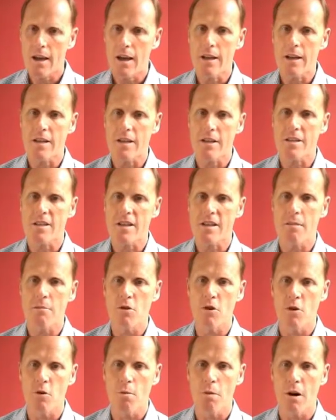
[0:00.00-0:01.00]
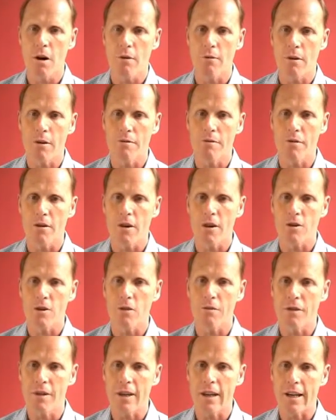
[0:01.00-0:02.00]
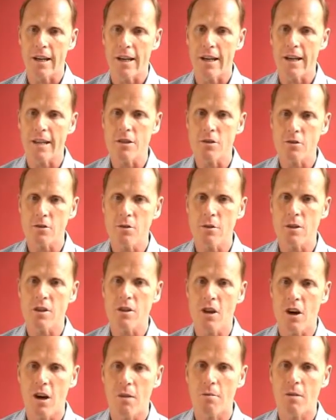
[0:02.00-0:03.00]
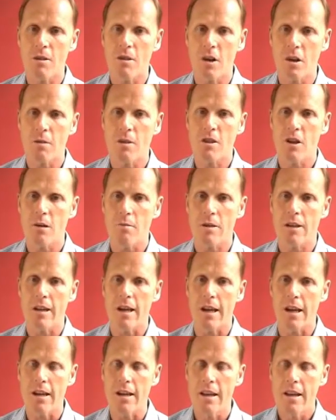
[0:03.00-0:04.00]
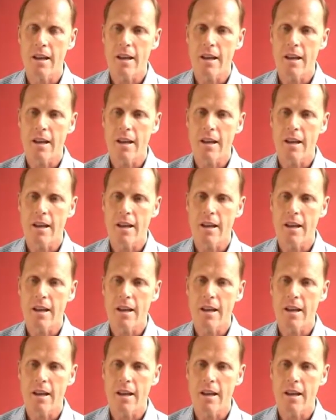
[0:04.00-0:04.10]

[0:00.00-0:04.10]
and the same neural pathway fires off again. And as you do it time and time and time again,